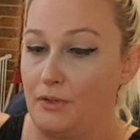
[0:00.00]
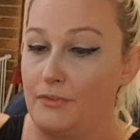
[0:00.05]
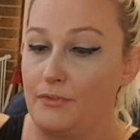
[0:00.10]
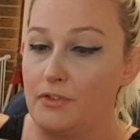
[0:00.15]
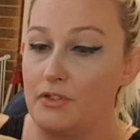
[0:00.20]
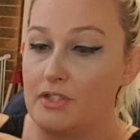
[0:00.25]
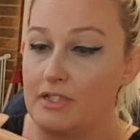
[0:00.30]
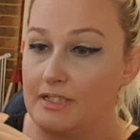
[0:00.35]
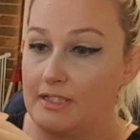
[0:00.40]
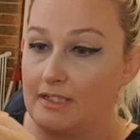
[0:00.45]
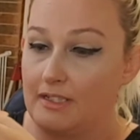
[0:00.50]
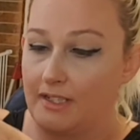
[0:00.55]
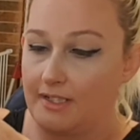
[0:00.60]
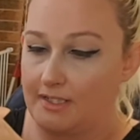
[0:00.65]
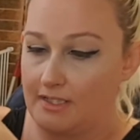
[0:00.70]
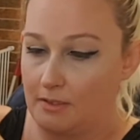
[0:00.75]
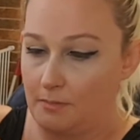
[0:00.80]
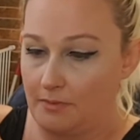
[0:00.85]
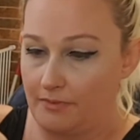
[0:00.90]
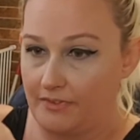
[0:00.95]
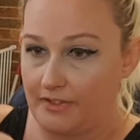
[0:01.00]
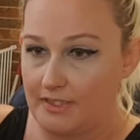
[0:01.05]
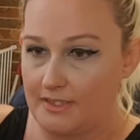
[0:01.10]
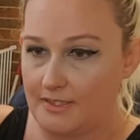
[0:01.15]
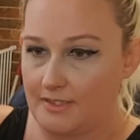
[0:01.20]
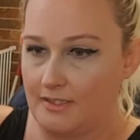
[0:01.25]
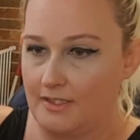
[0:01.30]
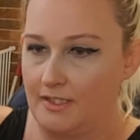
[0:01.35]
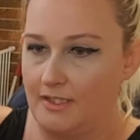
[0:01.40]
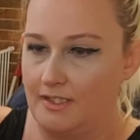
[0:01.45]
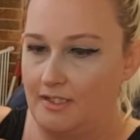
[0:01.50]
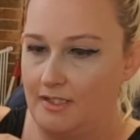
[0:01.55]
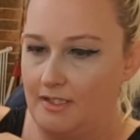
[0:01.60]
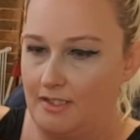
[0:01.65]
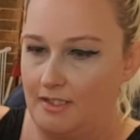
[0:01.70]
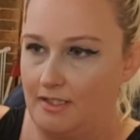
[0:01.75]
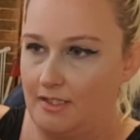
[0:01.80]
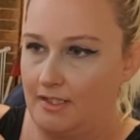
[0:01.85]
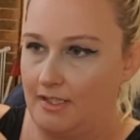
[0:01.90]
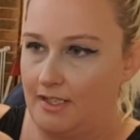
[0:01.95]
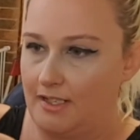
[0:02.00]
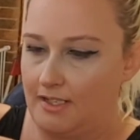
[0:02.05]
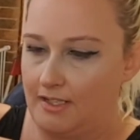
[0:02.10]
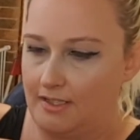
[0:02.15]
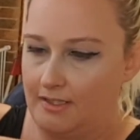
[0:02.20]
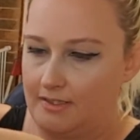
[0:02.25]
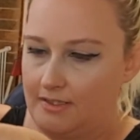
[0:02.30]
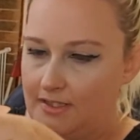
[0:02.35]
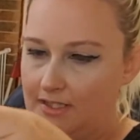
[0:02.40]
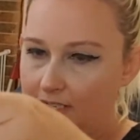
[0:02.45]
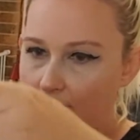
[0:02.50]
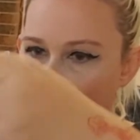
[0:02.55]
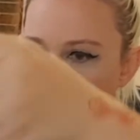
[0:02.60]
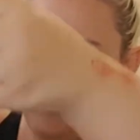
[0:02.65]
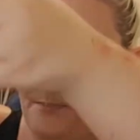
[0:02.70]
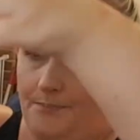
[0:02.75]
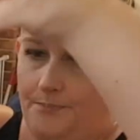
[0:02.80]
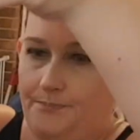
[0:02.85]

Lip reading: profusely like some of us. And yeah,